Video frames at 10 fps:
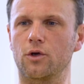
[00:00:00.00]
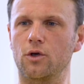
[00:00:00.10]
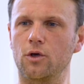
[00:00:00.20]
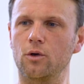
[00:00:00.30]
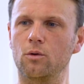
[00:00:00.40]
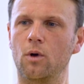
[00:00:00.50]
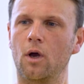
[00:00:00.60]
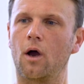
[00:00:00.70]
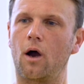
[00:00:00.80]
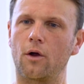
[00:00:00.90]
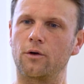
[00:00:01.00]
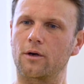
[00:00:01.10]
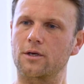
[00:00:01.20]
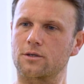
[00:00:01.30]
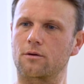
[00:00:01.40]
that you are
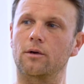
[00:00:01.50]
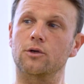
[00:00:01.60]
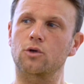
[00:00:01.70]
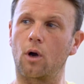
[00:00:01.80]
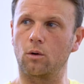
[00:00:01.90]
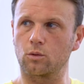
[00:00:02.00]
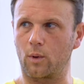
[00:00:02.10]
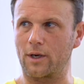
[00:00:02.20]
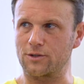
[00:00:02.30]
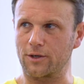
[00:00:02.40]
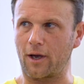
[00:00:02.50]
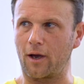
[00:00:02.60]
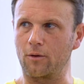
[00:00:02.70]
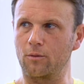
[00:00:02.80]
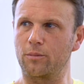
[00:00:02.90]
not necessarily told where to
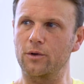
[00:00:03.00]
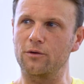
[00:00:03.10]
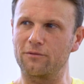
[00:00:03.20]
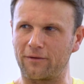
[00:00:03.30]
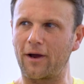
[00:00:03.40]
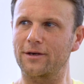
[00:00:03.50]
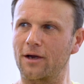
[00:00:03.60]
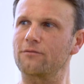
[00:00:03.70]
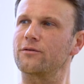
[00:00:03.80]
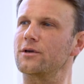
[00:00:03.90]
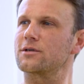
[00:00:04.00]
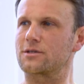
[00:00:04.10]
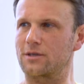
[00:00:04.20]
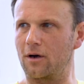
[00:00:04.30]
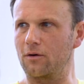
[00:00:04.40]
go, but you find out for
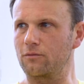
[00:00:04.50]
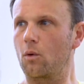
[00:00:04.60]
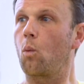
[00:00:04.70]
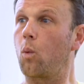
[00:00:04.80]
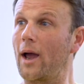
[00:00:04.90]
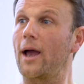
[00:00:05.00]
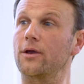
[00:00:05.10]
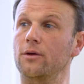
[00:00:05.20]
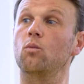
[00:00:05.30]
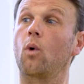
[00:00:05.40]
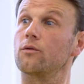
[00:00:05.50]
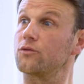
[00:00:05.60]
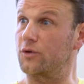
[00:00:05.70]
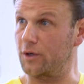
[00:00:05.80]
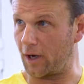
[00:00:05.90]
yourself where you
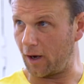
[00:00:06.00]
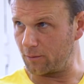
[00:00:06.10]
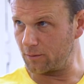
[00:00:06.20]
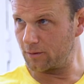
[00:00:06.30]
want to go.